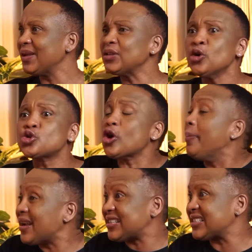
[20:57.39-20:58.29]
So
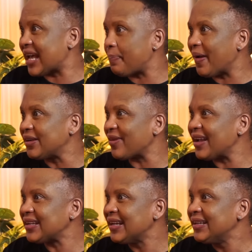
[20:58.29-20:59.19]
much has happened,
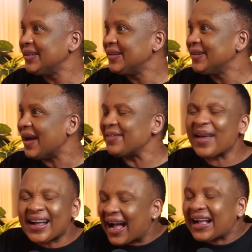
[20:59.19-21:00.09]
right?
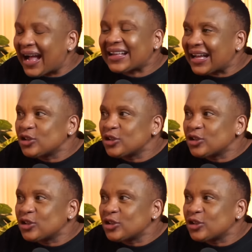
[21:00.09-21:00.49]
I can't